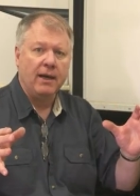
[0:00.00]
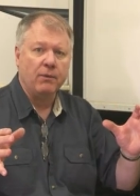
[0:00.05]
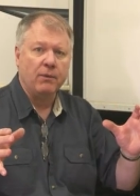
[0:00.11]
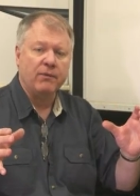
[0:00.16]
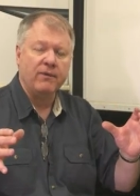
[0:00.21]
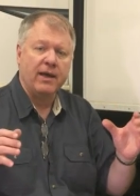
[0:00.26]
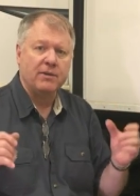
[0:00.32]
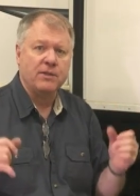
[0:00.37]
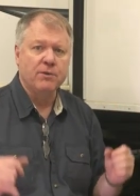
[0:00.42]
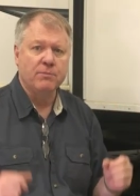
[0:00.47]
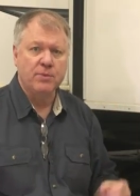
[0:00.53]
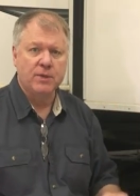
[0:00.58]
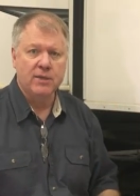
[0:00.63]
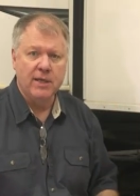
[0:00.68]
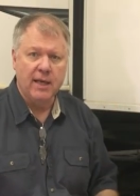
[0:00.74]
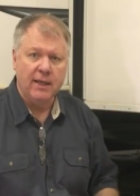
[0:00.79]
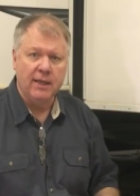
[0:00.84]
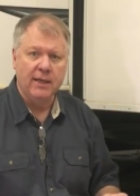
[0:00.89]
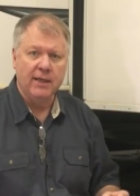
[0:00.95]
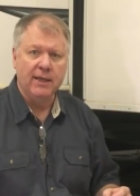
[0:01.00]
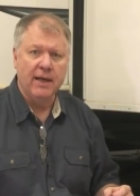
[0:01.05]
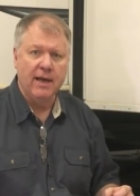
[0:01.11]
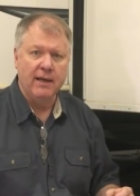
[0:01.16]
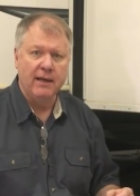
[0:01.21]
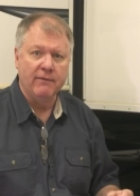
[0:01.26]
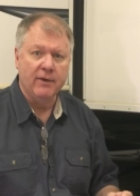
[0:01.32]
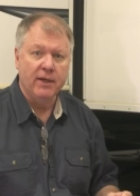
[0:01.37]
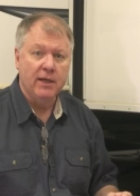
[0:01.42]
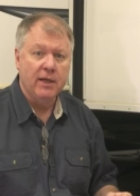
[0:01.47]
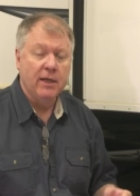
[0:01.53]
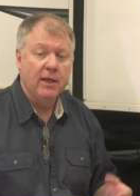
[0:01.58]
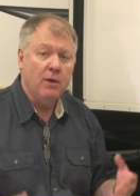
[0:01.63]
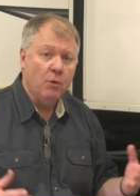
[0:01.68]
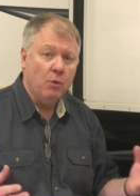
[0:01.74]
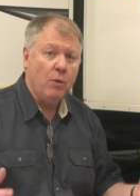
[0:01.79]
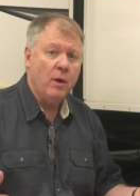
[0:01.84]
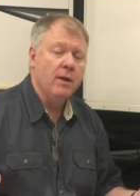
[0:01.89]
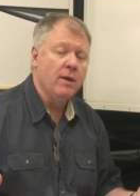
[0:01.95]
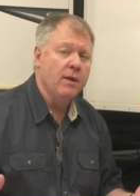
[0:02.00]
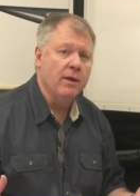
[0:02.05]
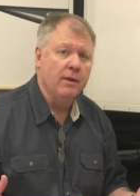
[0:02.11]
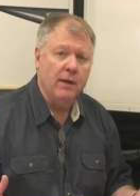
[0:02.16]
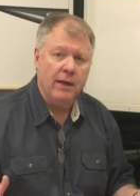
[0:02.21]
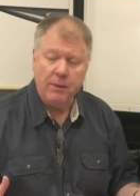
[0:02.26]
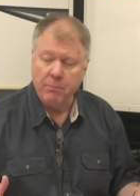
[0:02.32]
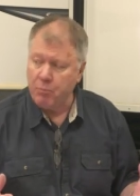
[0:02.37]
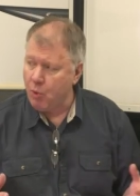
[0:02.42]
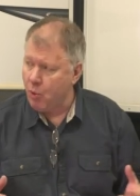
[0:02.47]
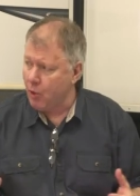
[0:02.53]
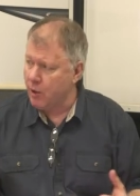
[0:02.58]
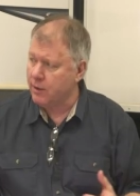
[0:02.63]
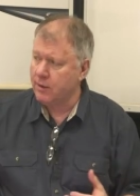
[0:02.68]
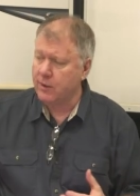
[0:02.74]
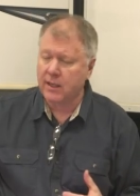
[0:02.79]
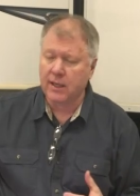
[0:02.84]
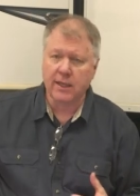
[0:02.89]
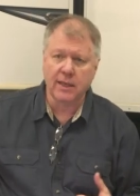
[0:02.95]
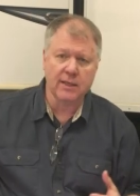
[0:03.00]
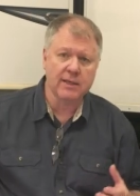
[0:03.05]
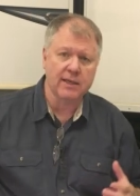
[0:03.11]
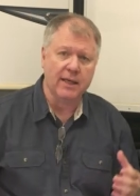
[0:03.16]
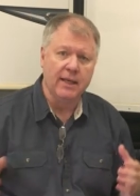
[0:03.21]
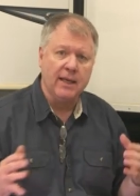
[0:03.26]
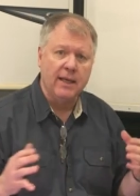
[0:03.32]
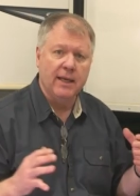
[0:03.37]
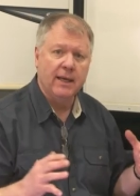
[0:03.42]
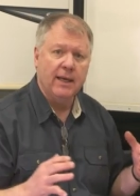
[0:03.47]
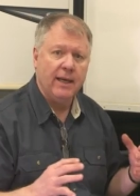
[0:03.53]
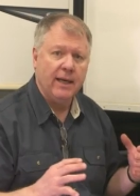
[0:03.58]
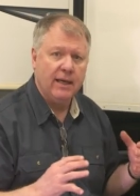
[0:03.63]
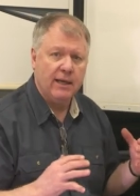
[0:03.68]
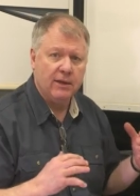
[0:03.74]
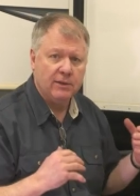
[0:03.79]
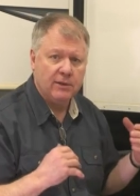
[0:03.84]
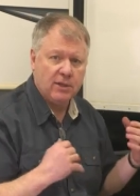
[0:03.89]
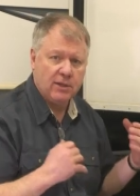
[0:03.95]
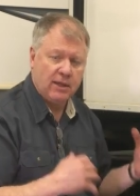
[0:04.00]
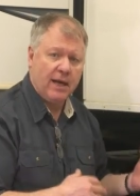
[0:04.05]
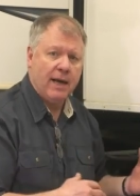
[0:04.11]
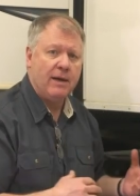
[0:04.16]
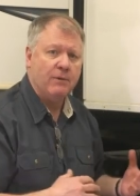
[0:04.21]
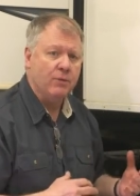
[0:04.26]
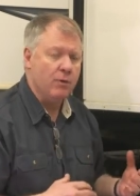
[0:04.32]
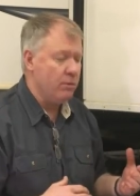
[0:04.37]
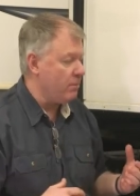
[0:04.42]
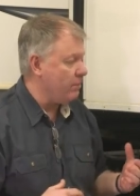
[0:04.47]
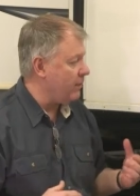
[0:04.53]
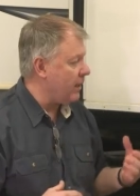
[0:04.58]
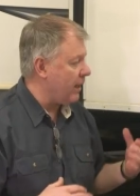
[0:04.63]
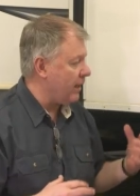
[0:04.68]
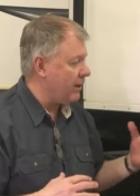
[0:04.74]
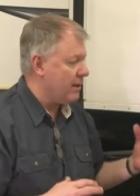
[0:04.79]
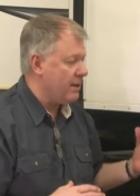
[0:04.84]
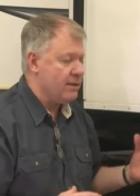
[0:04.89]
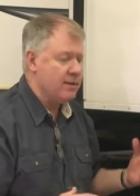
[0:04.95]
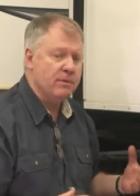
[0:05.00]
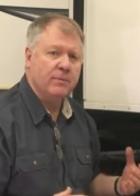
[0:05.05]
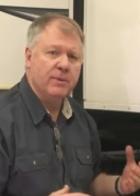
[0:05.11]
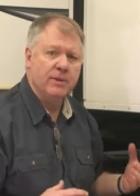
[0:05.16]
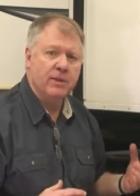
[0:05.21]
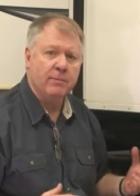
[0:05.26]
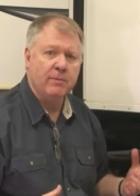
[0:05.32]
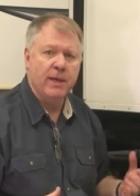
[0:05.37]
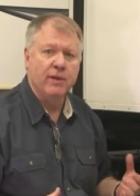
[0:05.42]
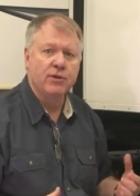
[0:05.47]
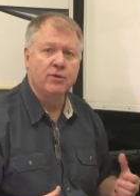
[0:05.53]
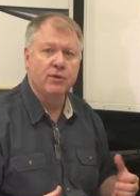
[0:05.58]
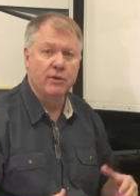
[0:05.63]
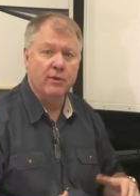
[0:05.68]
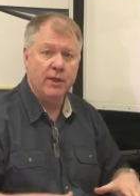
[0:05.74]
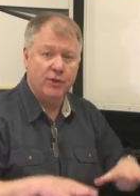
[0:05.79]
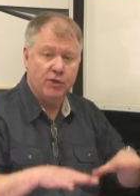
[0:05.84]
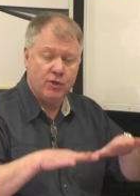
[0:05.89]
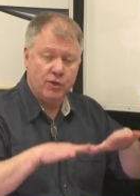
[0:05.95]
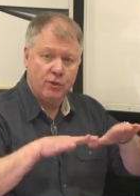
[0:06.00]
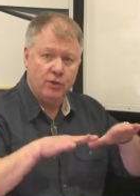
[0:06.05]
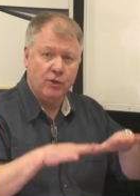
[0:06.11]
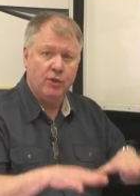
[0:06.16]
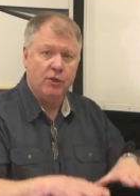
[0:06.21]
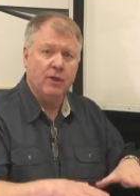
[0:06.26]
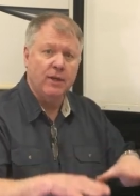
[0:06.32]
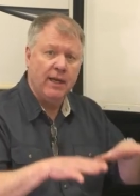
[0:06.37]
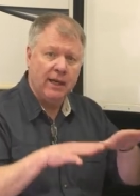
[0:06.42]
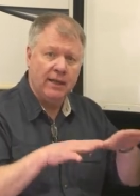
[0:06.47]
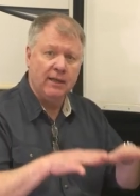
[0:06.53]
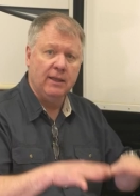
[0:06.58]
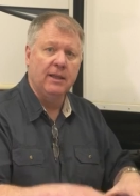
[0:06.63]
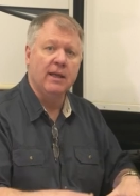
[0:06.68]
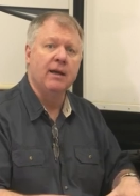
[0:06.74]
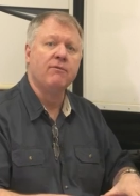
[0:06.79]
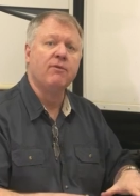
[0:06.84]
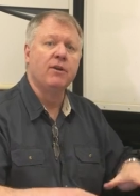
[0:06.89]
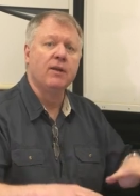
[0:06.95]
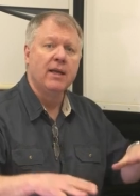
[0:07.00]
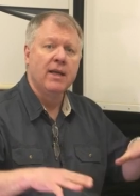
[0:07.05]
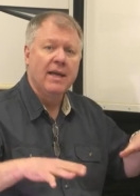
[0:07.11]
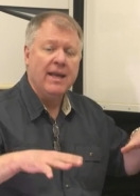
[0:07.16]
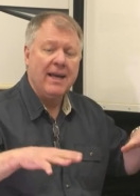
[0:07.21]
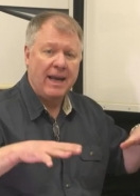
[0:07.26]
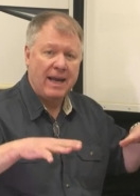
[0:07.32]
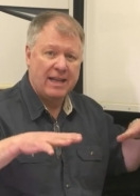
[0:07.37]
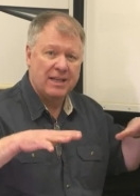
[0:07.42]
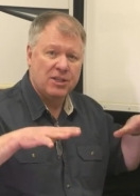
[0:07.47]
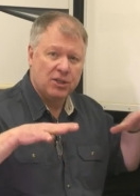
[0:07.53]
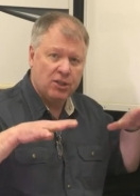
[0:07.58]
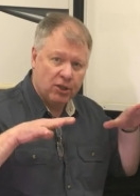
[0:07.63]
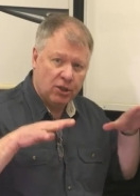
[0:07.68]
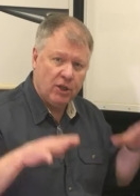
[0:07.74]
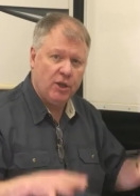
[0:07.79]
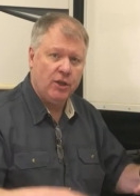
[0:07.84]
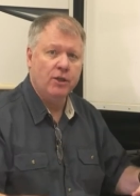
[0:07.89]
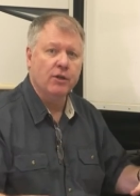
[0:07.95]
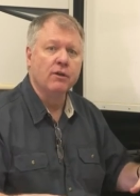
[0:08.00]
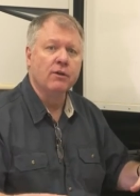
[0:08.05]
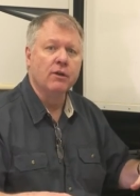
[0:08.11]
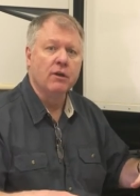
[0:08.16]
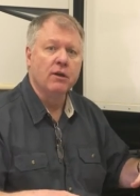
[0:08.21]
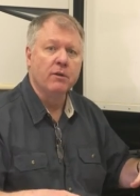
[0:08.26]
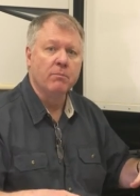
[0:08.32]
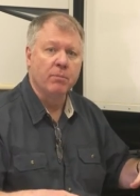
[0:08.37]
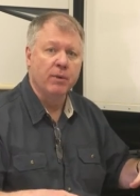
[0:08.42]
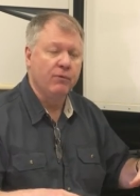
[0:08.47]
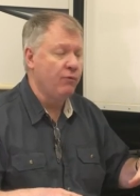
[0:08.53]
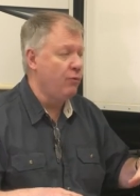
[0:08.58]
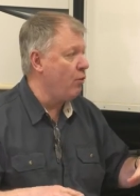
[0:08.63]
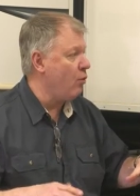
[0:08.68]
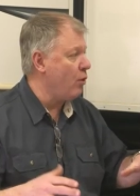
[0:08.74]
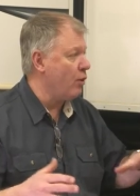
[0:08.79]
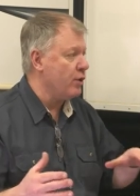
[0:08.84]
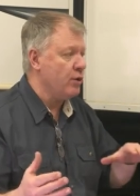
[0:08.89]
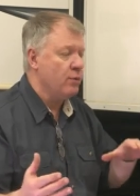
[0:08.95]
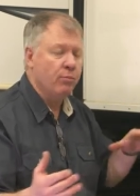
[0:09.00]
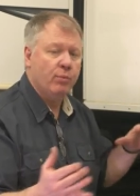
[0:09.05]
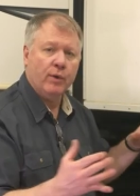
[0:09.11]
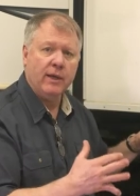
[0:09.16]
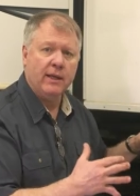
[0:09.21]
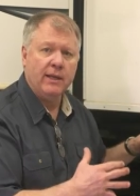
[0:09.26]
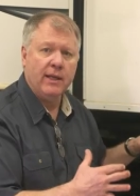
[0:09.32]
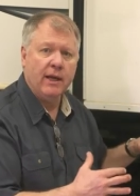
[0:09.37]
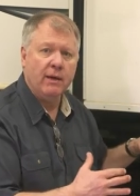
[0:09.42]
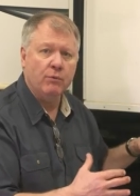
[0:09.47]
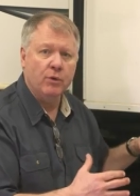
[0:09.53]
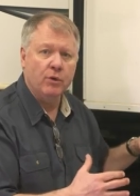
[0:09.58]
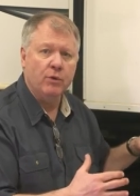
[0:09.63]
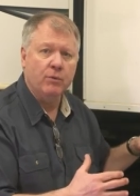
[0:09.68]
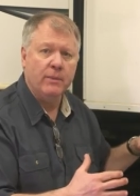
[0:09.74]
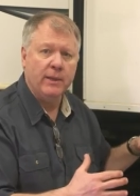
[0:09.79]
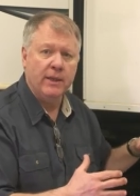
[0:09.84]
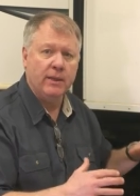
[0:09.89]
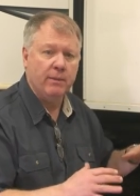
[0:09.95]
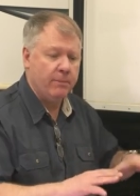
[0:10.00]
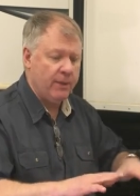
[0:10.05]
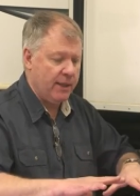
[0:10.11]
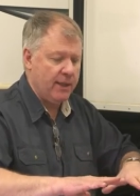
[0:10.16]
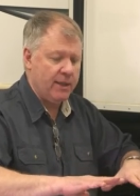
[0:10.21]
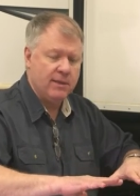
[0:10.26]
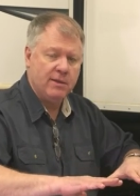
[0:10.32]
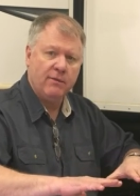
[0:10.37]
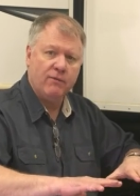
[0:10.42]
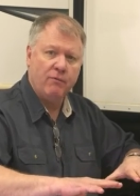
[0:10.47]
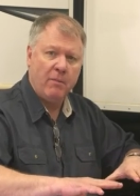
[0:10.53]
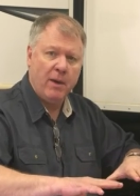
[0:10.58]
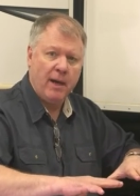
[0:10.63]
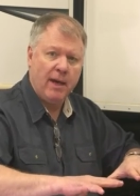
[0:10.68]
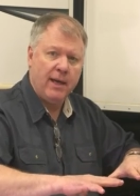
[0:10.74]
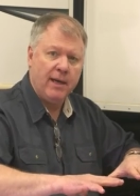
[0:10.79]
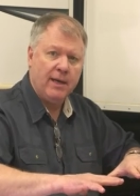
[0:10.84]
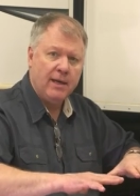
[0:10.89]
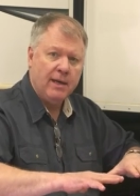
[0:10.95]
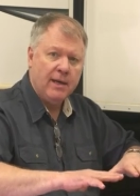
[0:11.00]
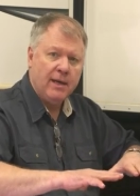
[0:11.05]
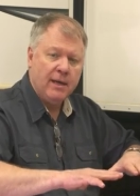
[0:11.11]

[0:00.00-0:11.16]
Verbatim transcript: We've got some settling out of it. One of the important things in a slide room mechanism is to make sure that you're good and level and secure before you bring that room in, because if my